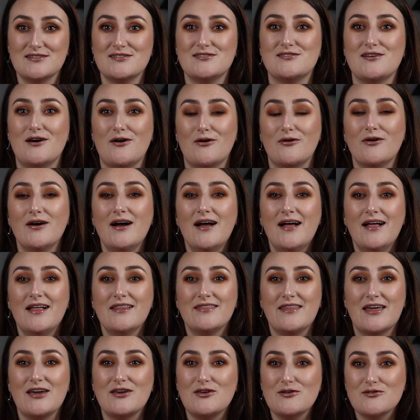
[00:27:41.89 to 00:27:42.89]
So
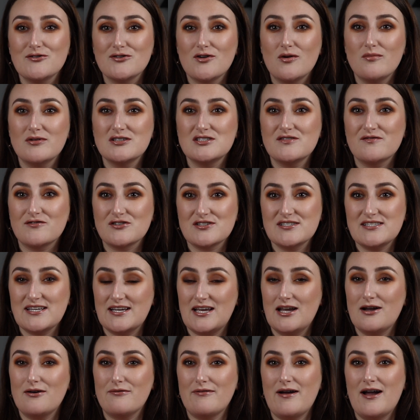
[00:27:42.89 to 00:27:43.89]
thank you so much for
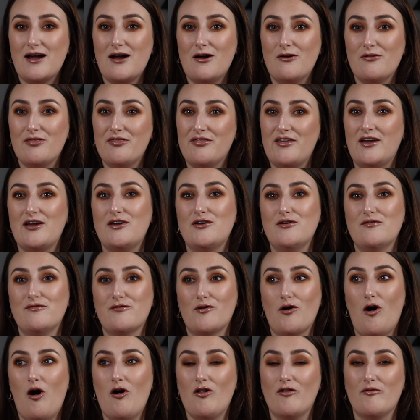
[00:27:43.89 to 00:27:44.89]
sticking around. Thank you
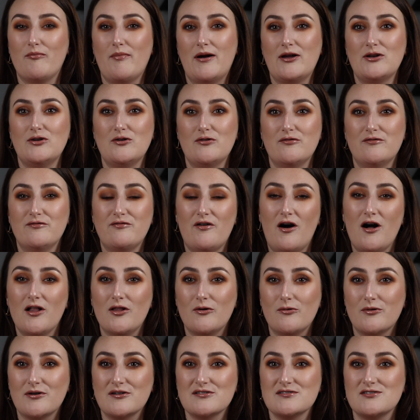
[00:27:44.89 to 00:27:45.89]
for all of my new
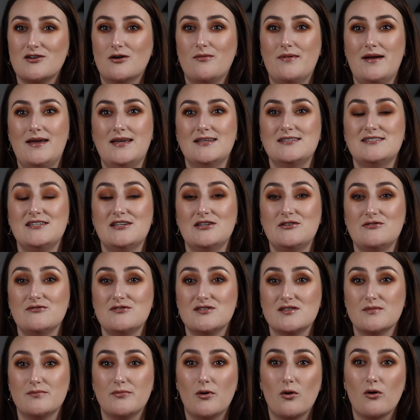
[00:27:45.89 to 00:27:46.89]
followers and all my continued
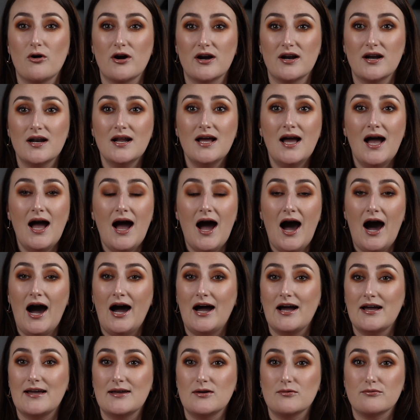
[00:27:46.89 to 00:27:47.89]
support.
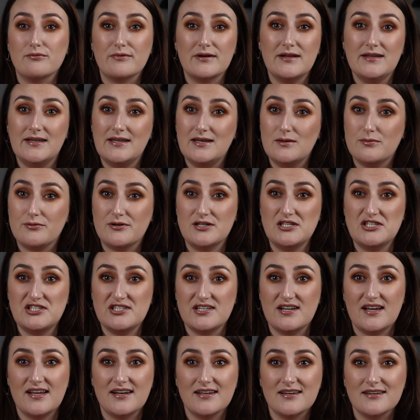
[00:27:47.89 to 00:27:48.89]
I really
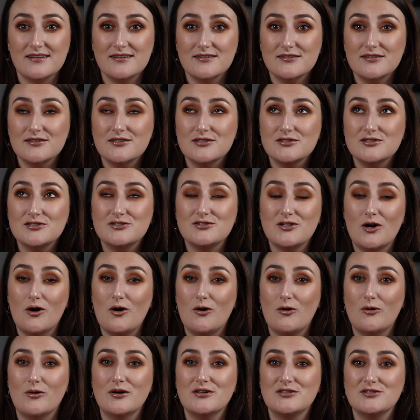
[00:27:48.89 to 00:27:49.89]
appreciate it
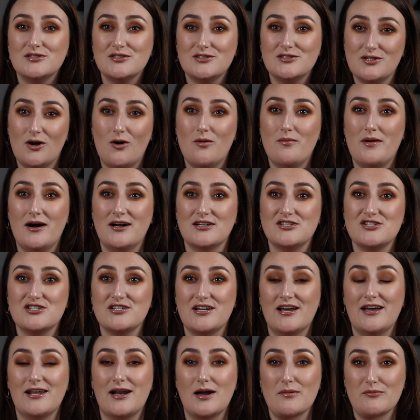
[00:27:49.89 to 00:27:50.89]
so much,
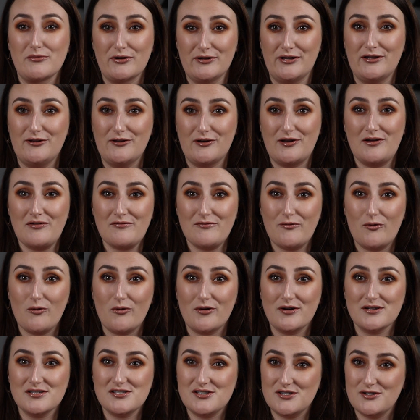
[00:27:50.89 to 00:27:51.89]
and I'm really looking
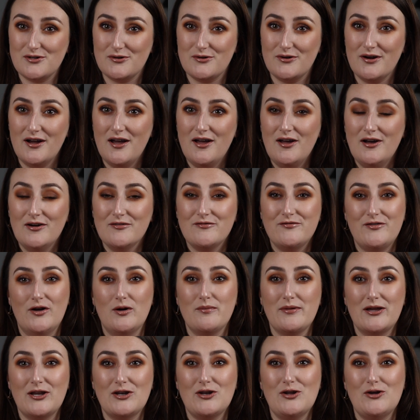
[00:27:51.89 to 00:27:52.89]
forward to
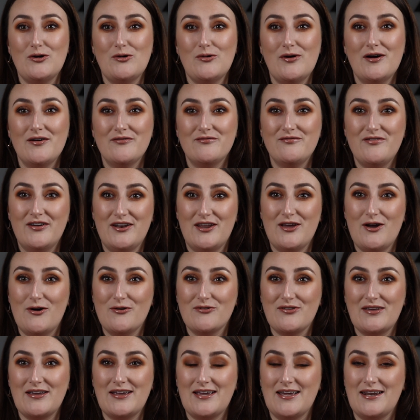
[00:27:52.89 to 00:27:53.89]
filming new
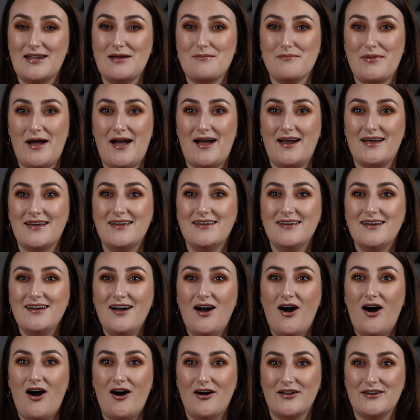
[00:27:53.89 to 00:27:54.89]
videos and getting back
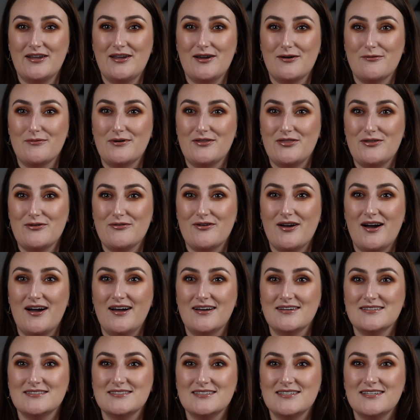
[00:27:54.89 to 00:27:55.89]
on here with you
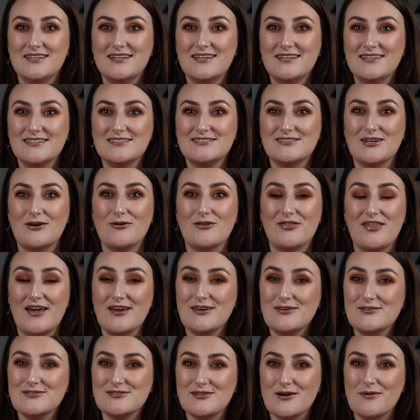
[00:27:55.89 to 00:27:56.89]
guys. So
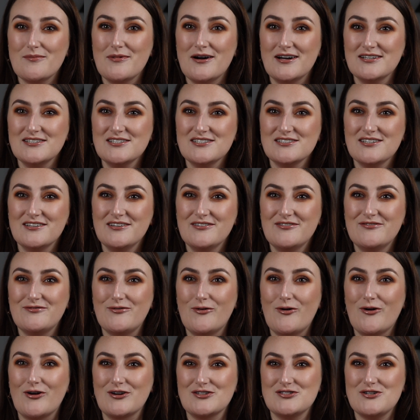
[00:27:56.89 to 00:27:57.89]
thank you so much
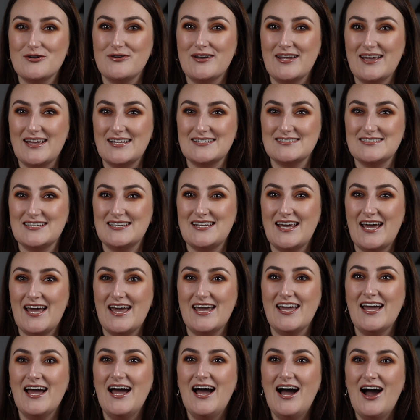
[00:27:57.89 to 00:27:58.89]
for tuning in
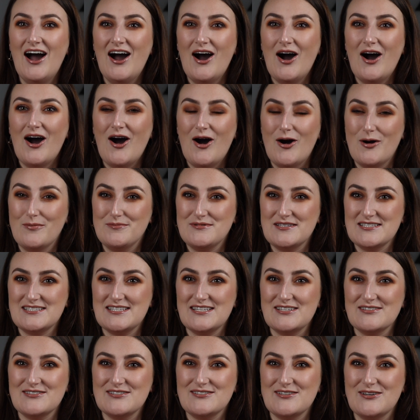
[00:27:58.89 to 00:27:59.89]
today. Hope to
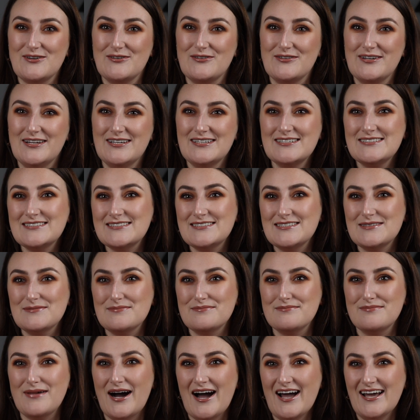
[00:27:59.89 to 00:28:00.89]
see you soon.
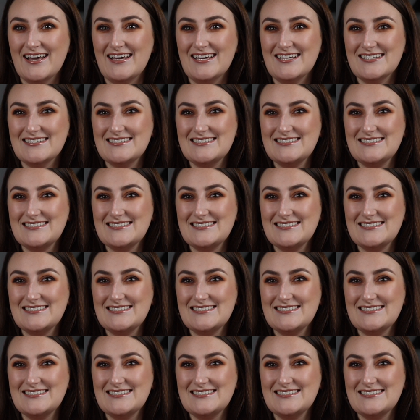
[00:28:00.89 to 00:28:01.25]
Bye.